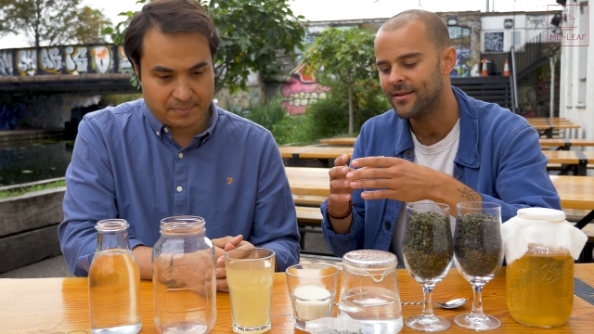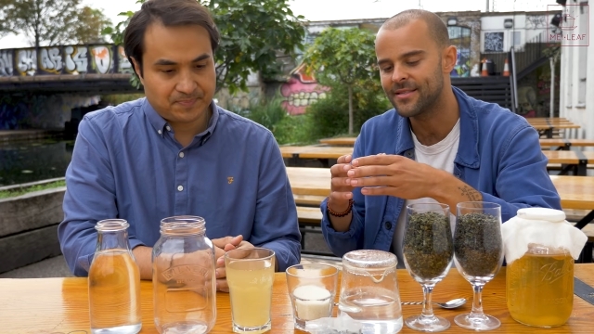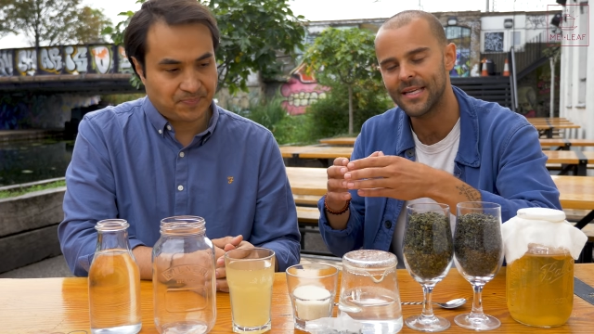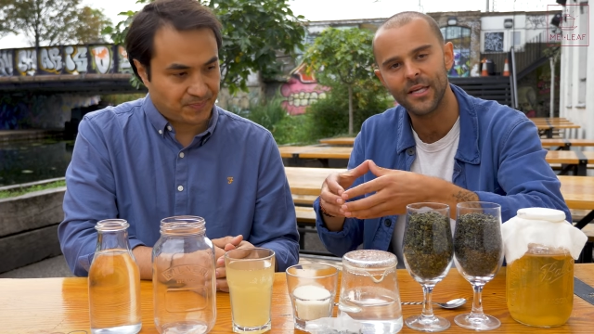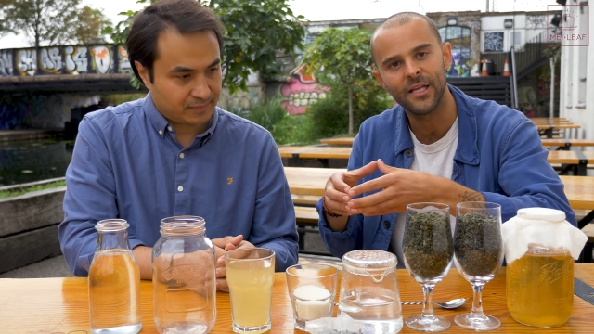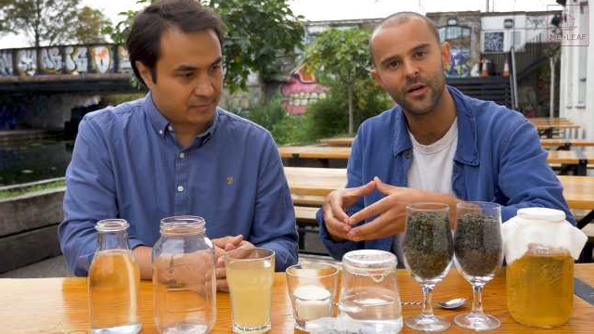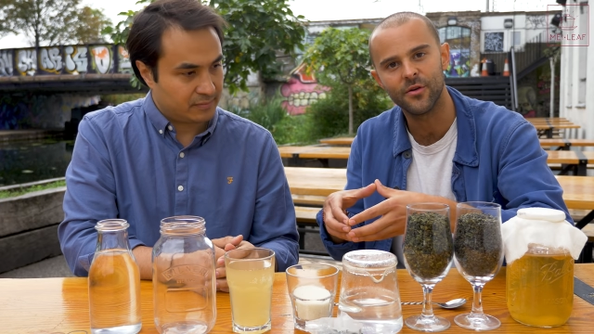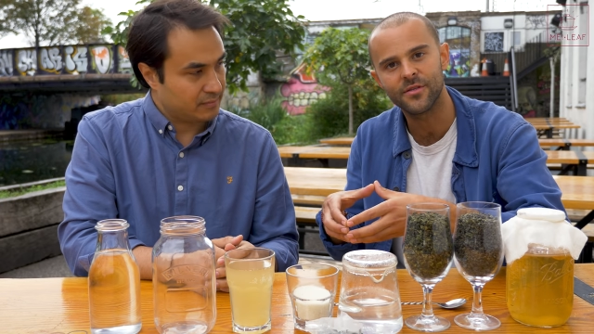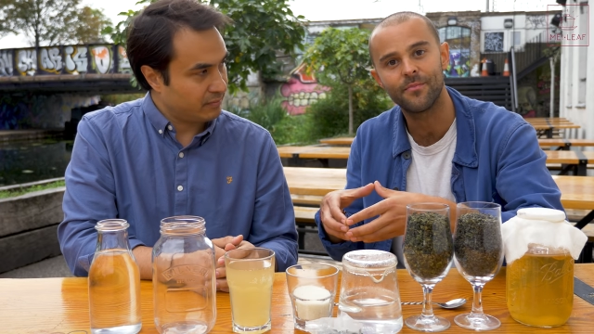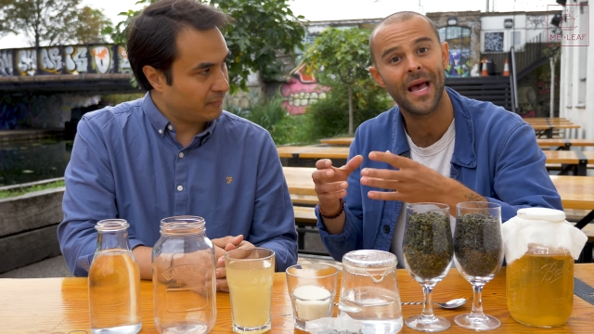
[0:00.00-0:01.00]
Speaker 1: cell
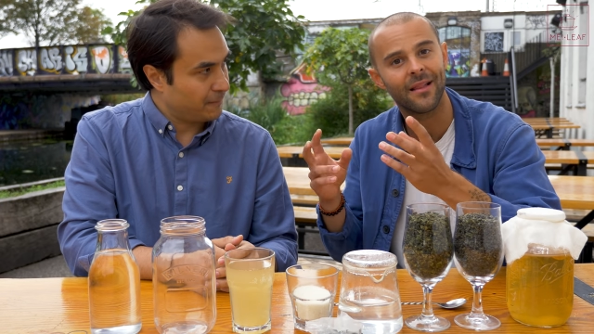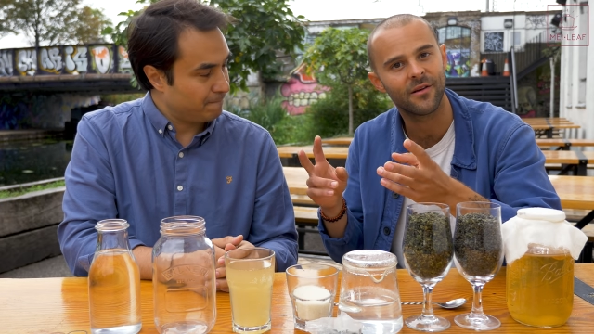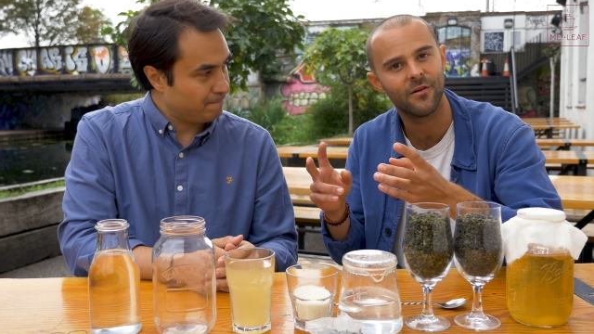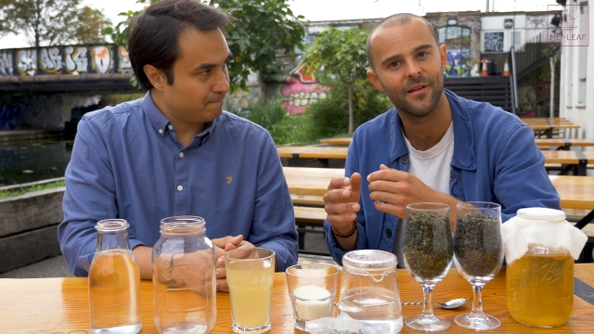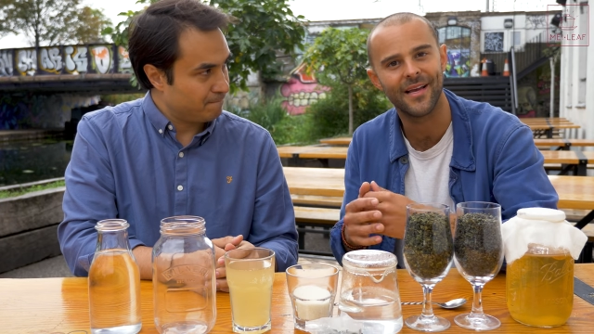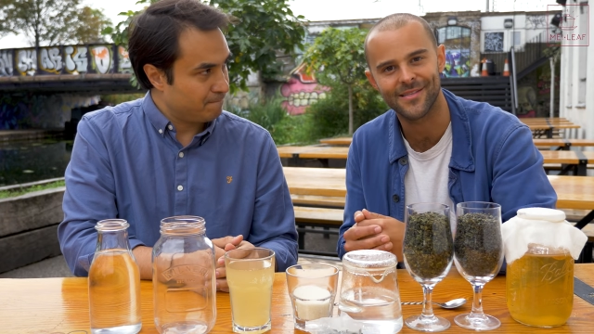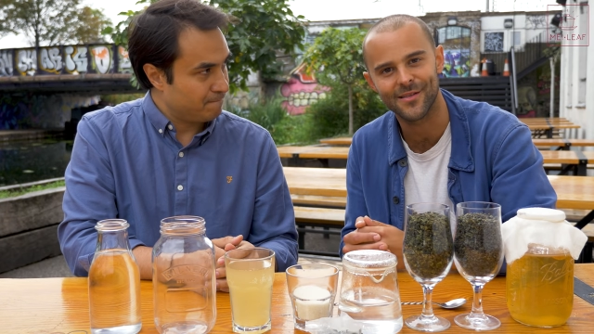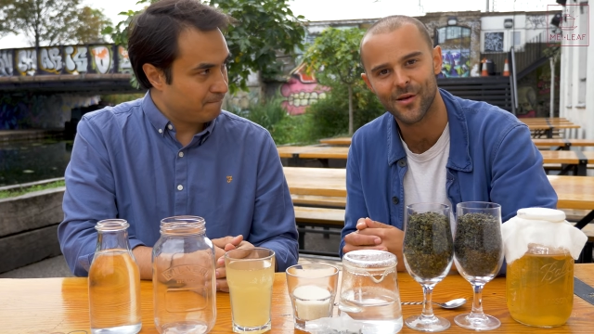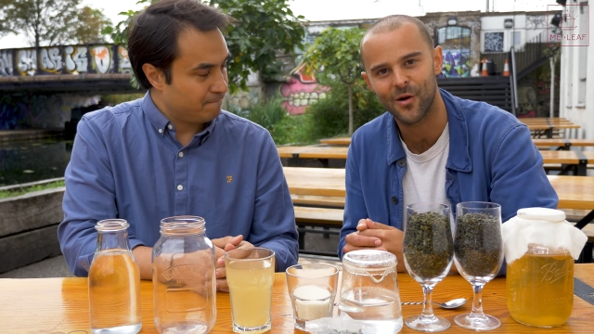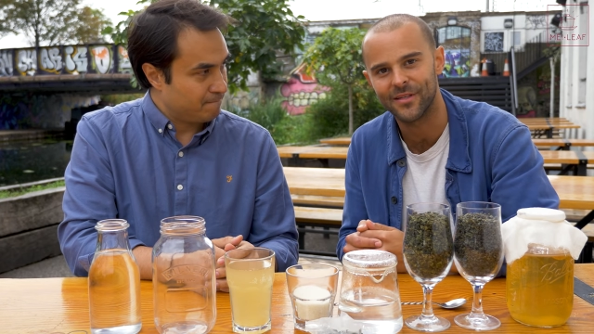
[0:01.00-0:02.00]
cellulose pellicle, as
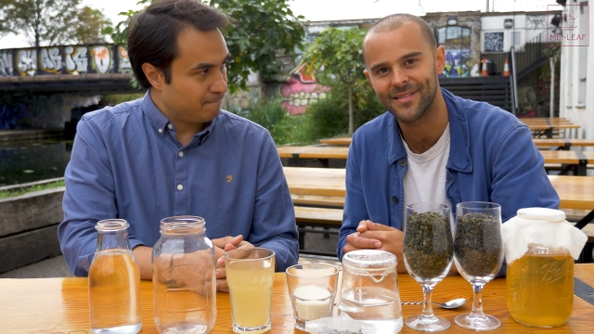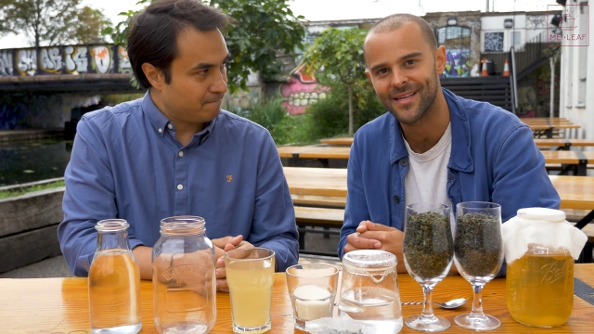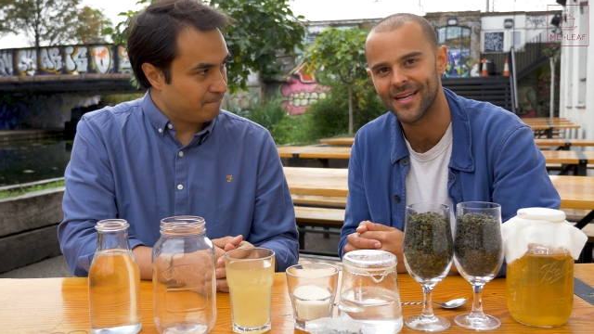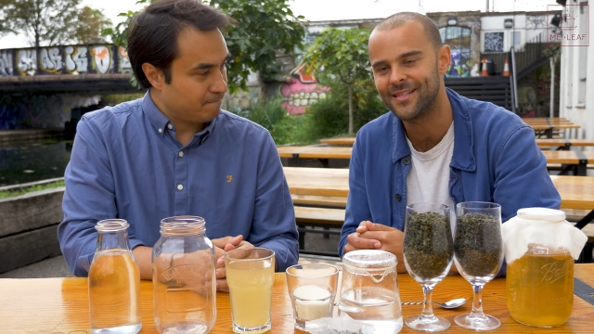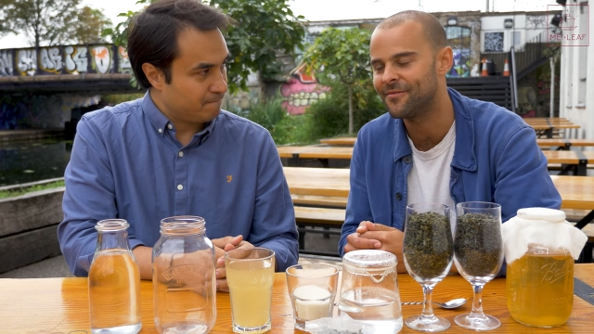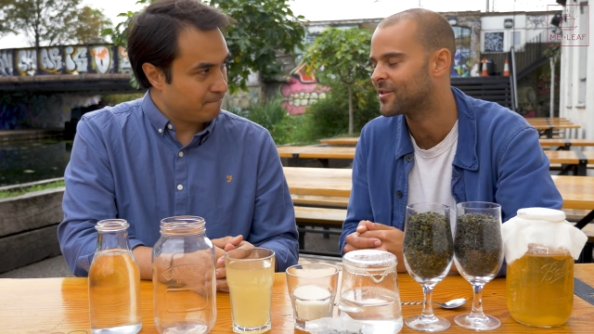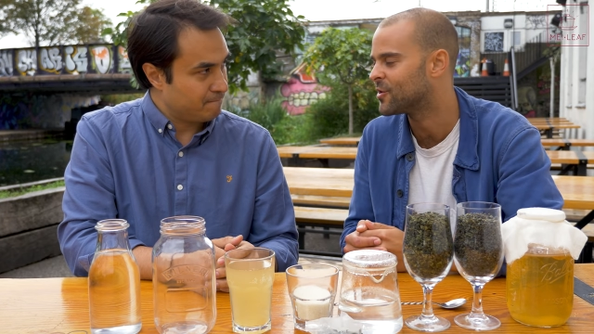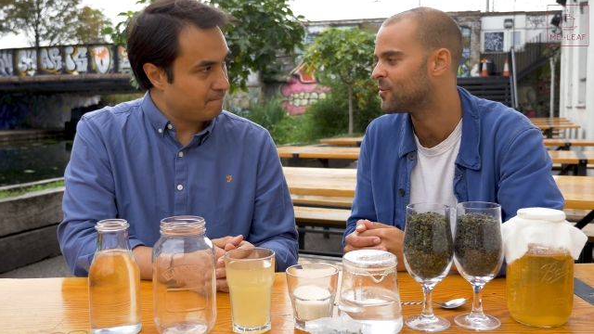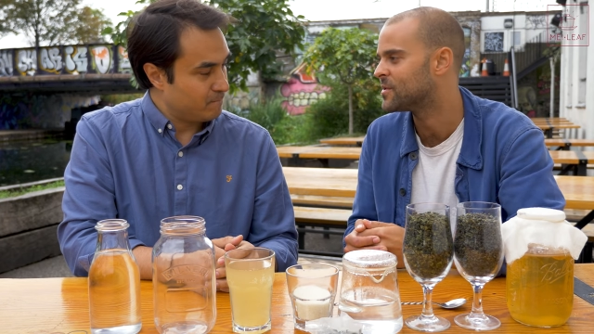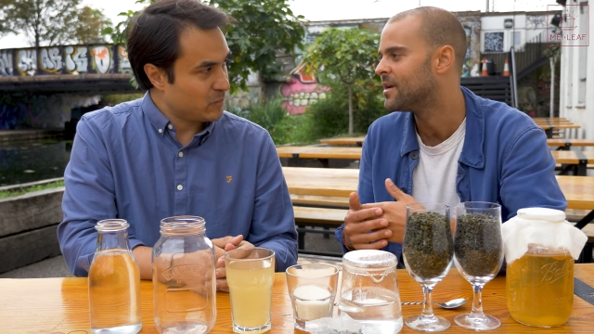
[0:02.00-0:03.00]
it's called in scientific
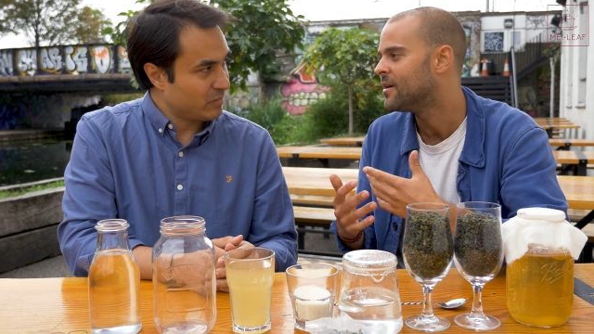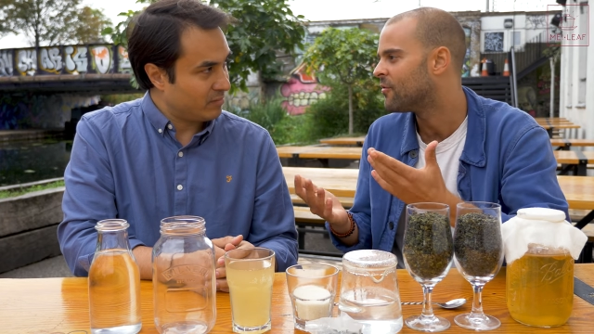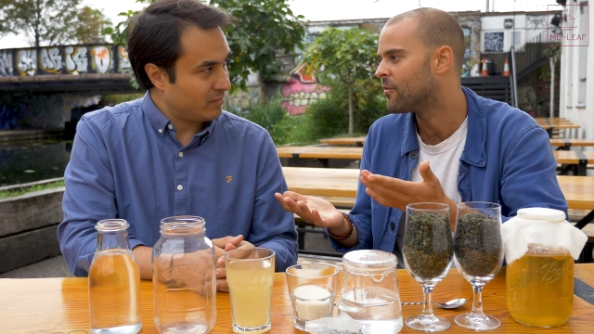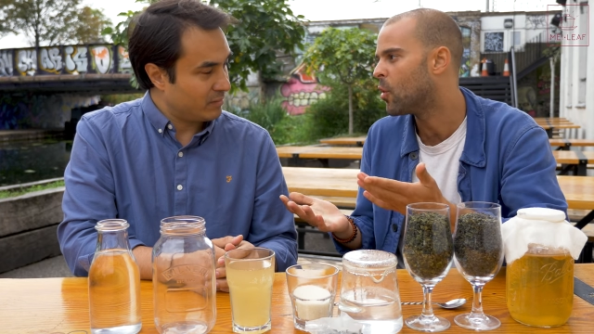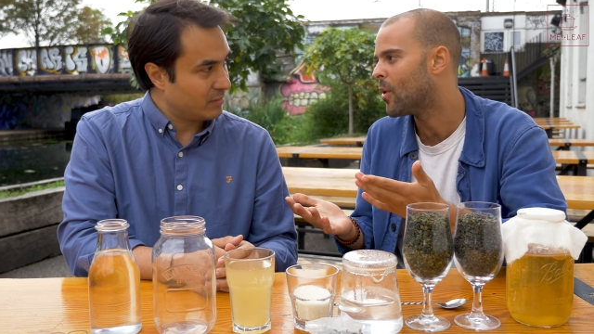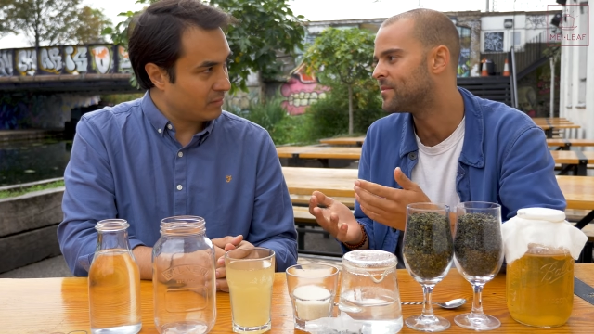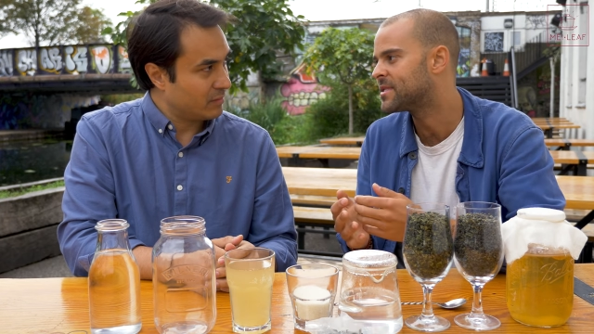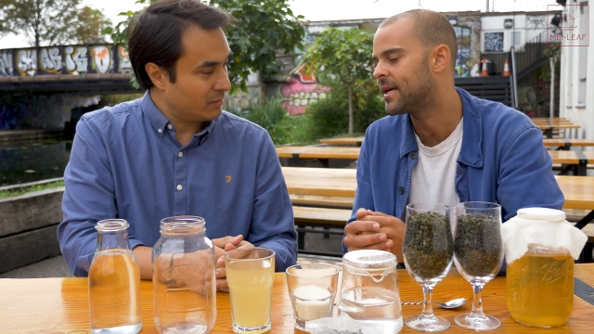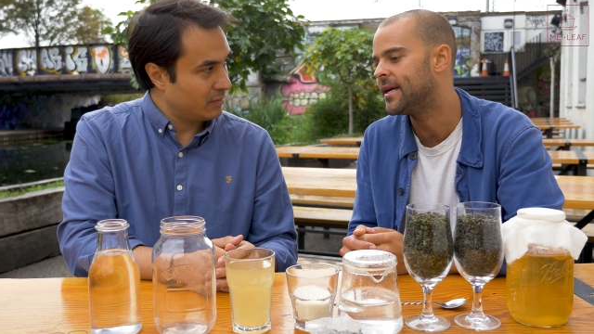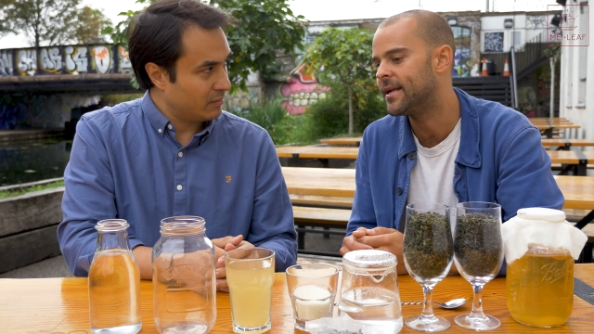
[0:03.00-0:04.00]
terms, from a website.